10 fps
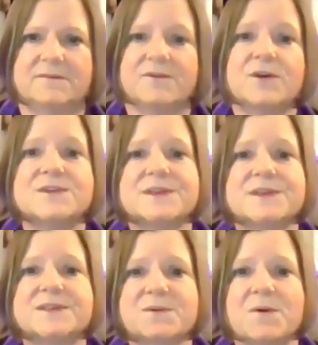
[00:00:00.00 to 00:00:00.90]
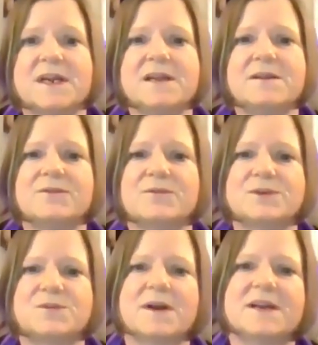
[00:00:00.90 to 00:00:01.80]
verses 20 through
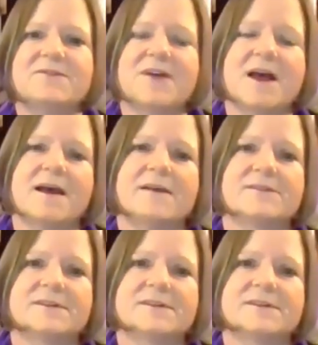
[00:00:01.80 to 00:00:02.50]
25.